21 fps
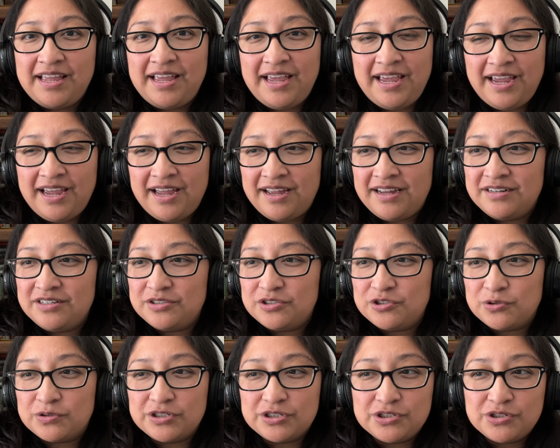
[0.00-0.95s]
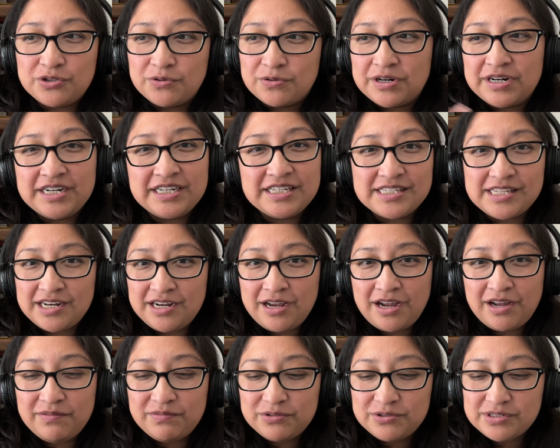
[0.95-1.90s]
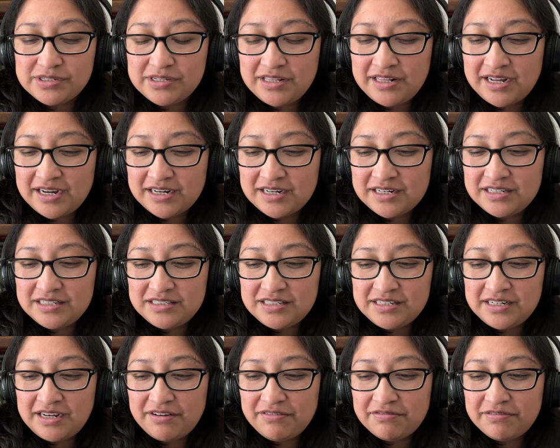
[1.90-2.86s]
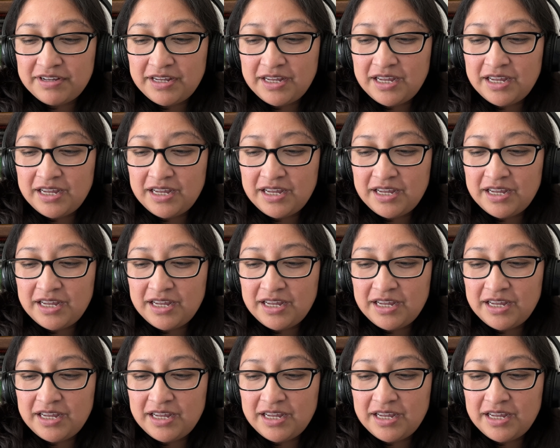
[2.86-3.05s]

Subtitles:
and short stories and novels and that kind of stuff.